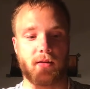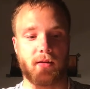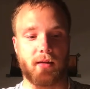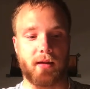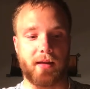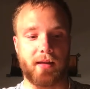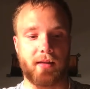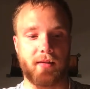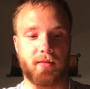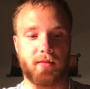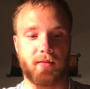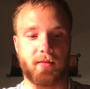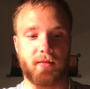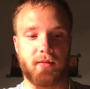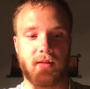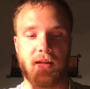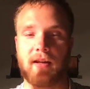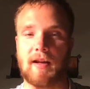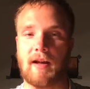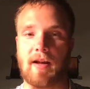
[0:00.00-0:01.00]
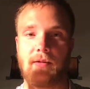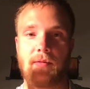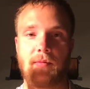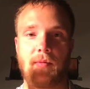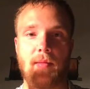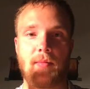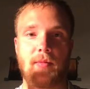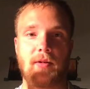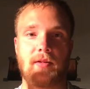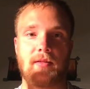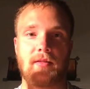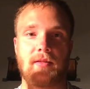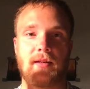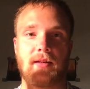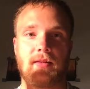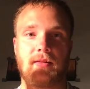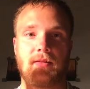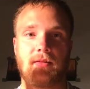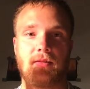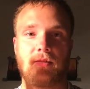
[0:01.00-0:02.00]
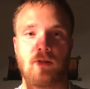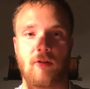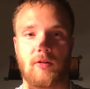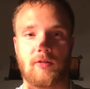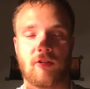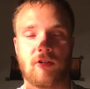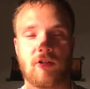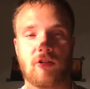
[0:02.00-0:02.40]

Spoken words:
And then I remembered that Dr.